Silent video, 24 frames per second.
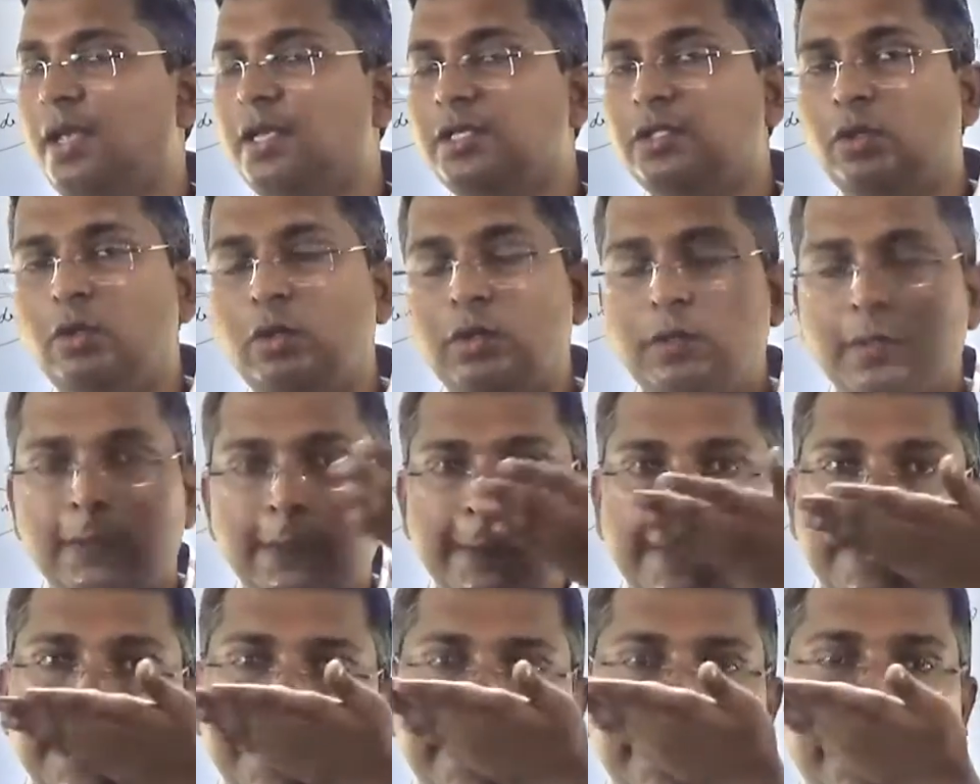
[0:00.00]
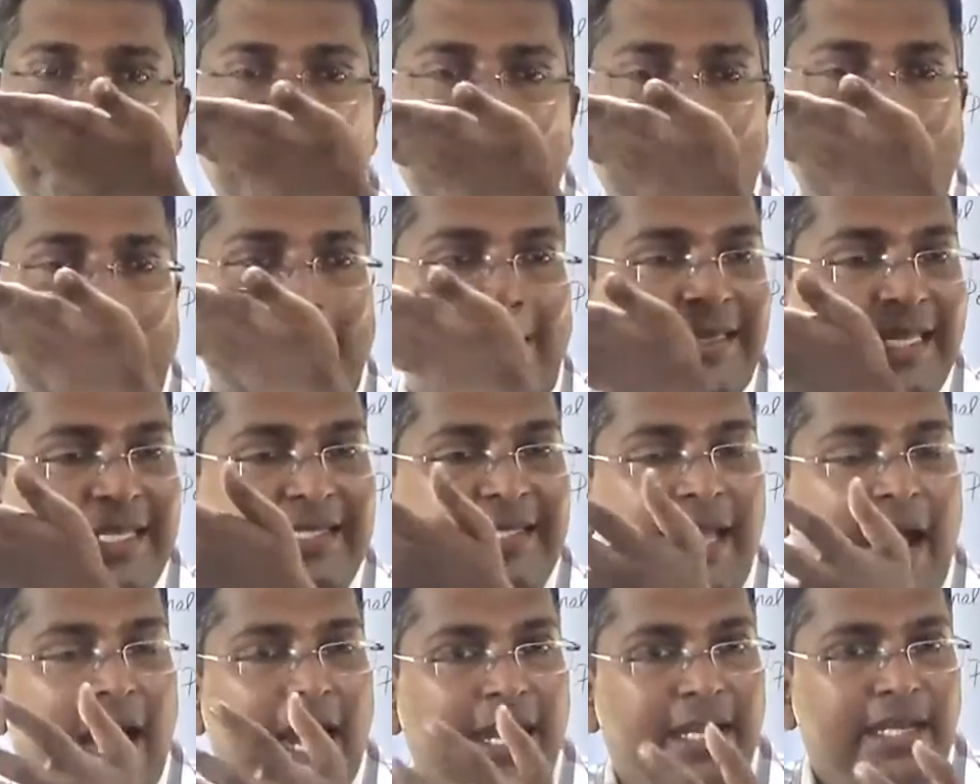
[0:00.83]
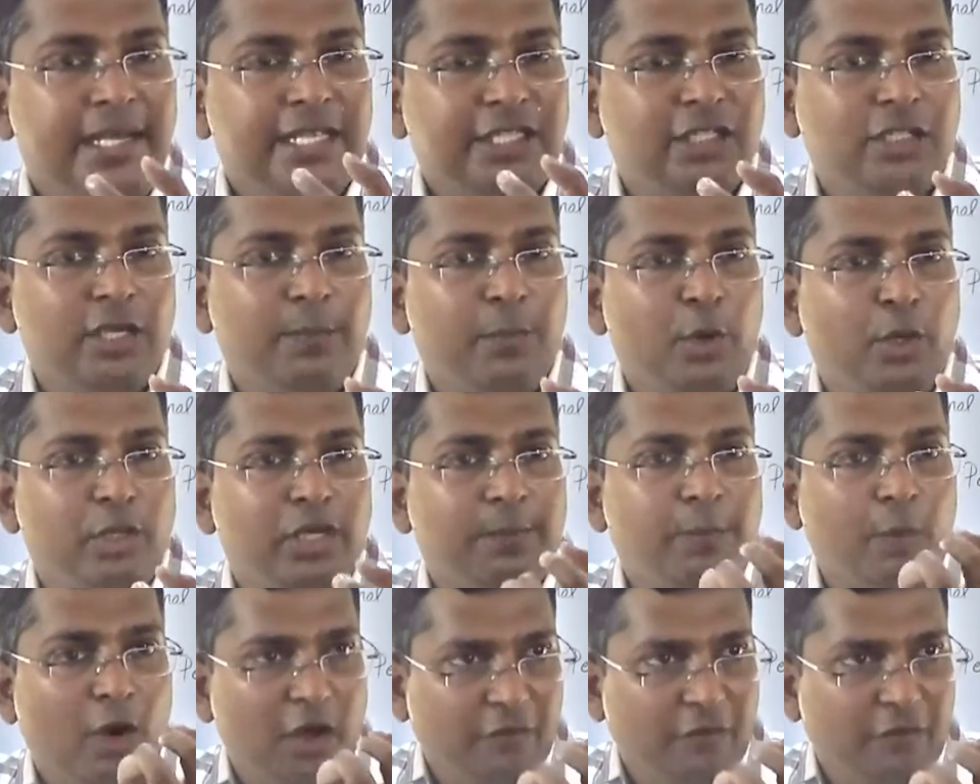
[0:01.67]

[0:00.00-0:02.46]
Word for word: So, this undistributed